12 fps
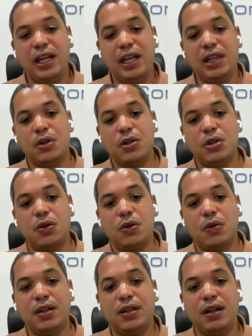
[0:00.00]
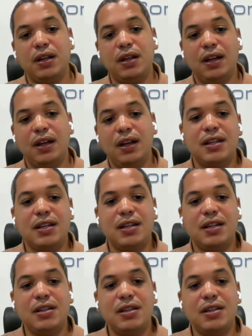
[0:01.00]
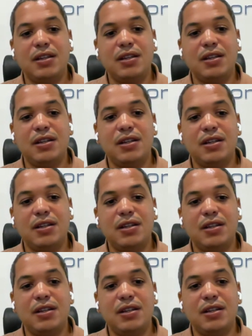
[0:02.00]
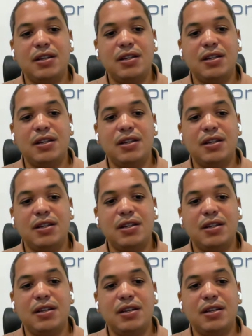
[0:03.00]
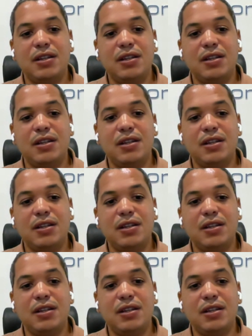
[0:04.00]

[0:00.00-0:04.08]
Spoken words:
and they were showing essentially maybe like company like a restaurant, right?